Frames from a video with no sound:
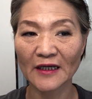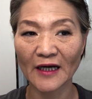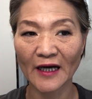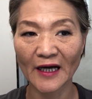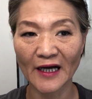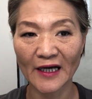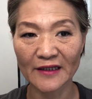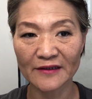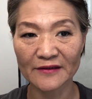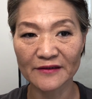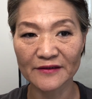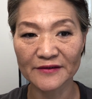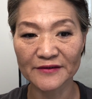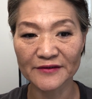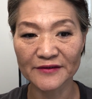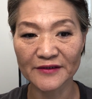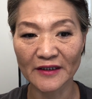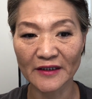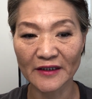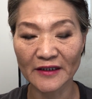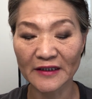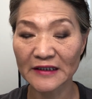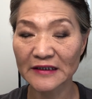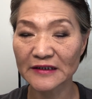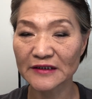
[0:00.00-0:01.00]
And
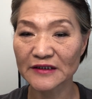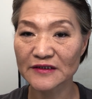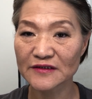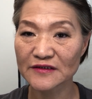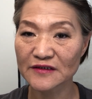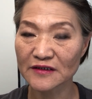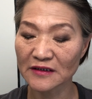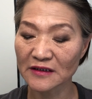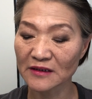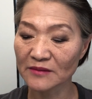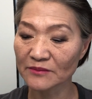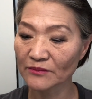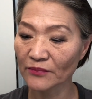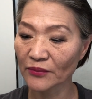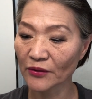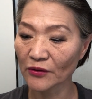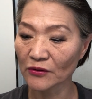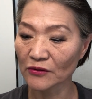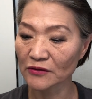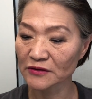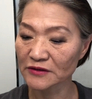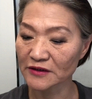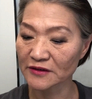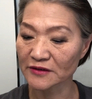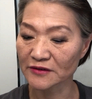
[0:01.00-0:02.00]
it is
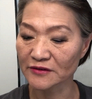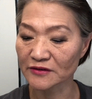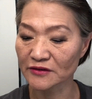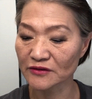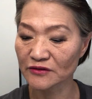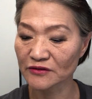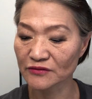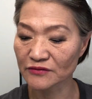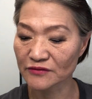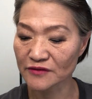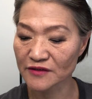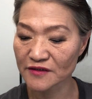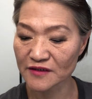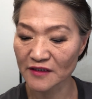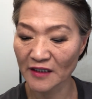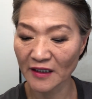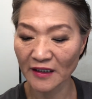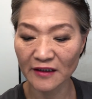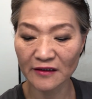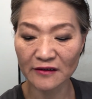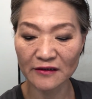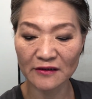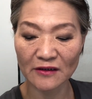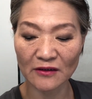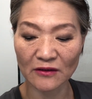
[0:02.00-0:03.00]
important to
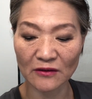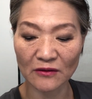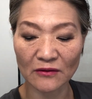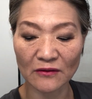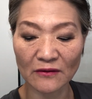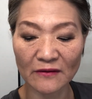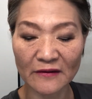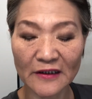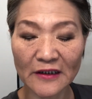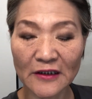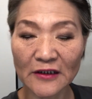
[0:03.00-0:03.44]
say no